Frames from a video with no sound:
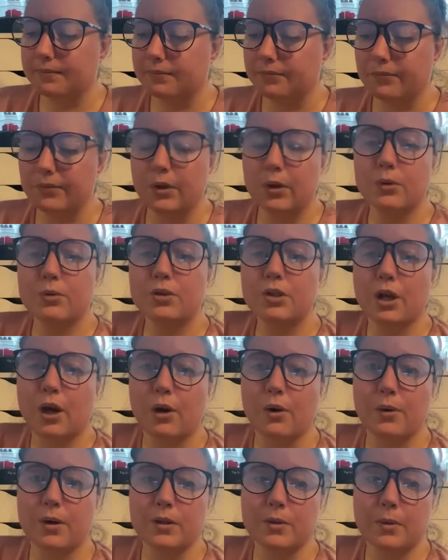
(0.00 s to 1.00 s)
Also
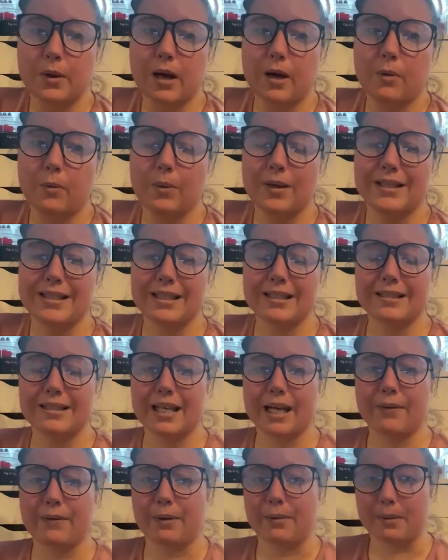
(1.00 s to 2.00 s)
as well, we did
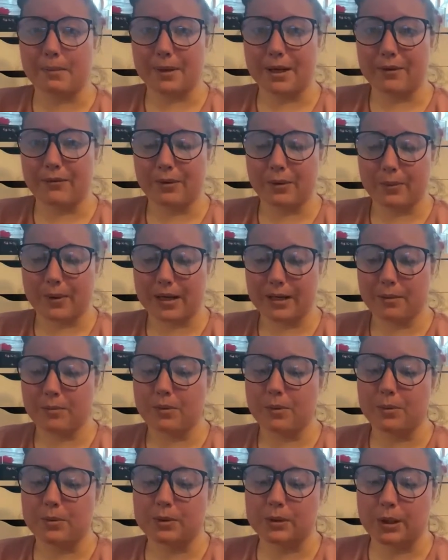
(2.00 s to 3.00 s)
save up the money for the wedding. We
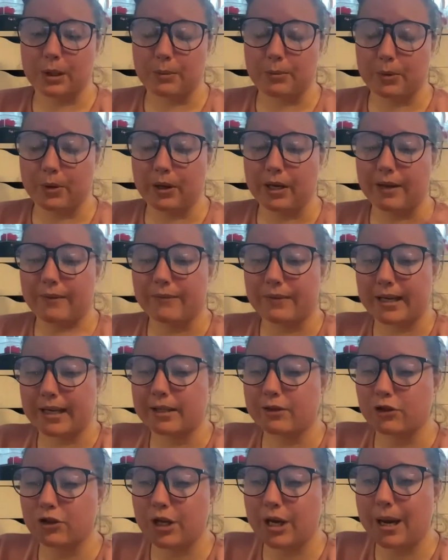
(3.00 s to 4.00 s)
was going to book it for
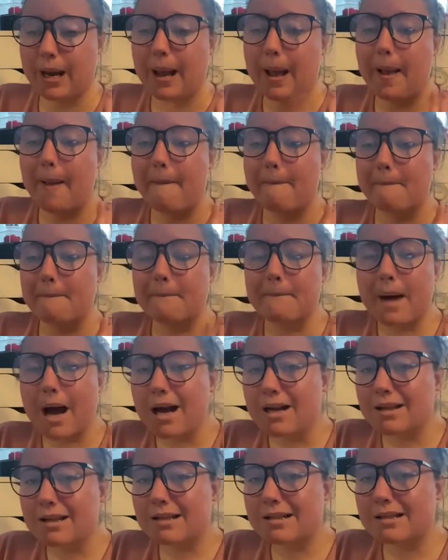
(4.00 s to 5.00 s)
next year,
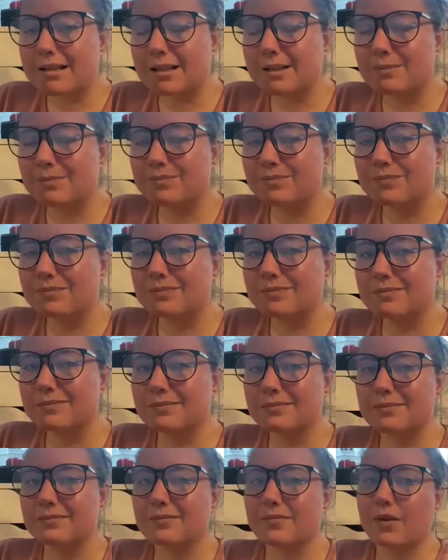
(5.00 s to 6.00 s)
but
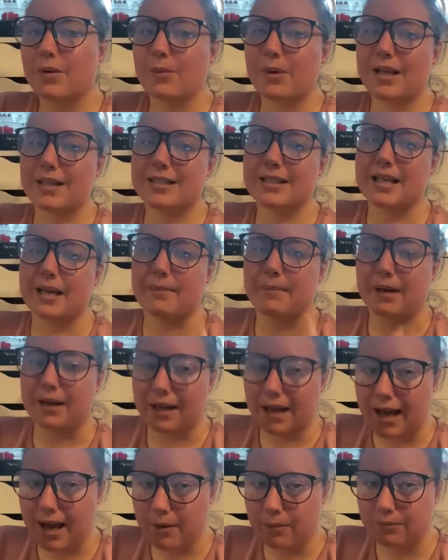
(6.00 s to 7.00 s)
we had to take money
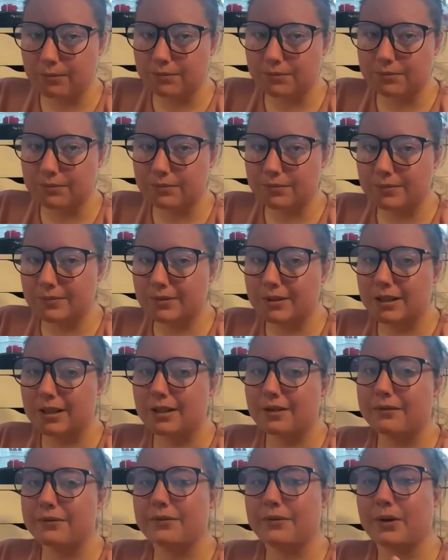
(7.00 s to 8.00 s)
out
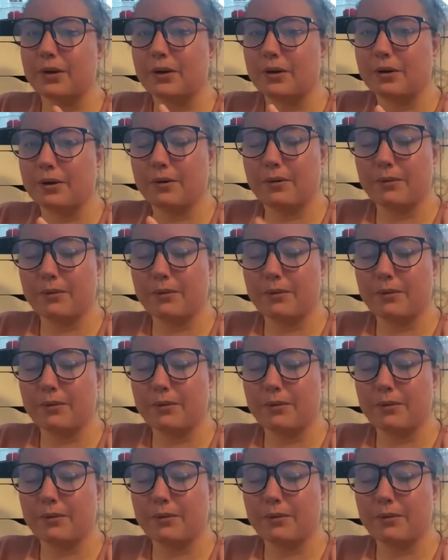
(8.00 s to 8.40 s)
for